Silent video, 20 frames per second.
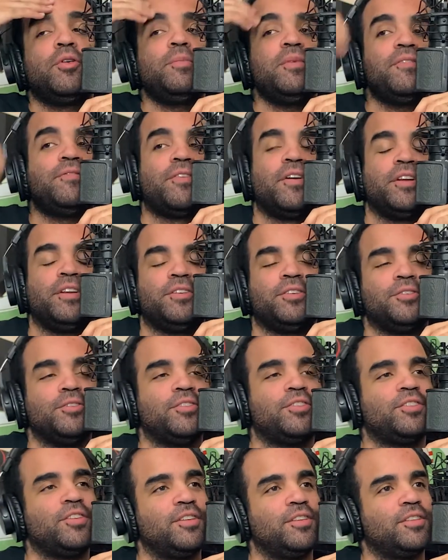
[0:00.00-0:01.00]
be funny too to
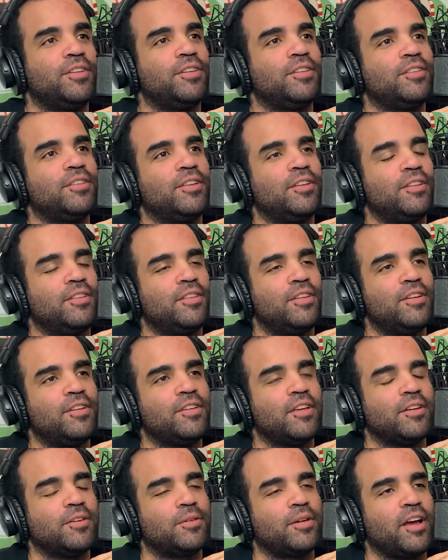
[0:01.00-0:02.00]
see the
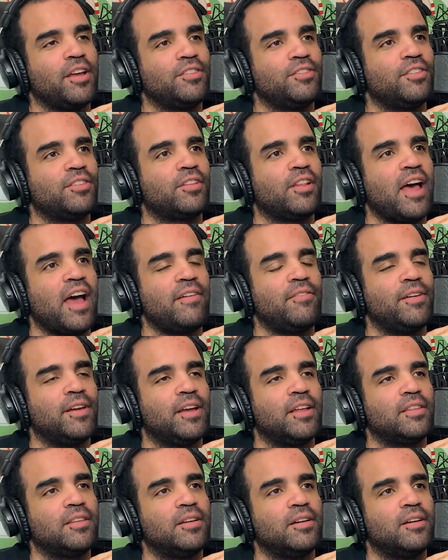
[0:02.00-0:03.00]
Nintendo guys just laughing
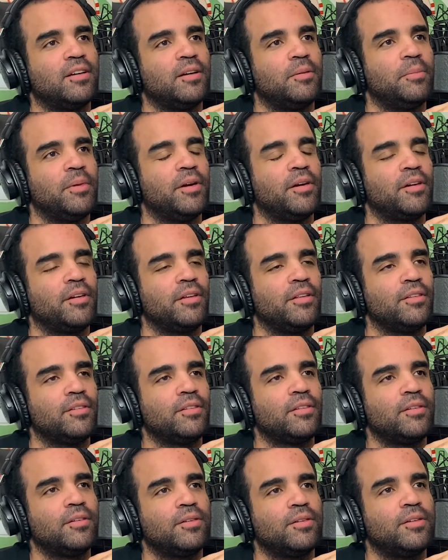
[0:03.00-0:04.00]
at the
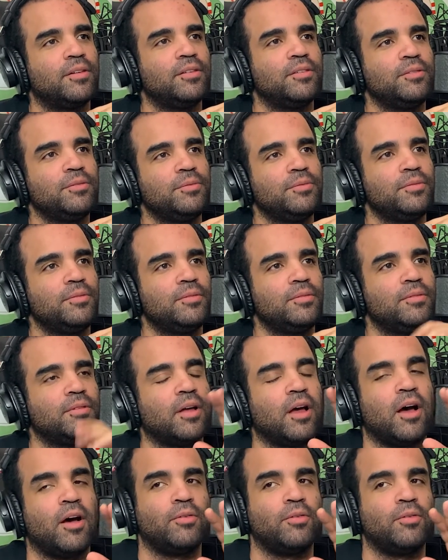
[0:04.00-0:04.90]
Americans. Oh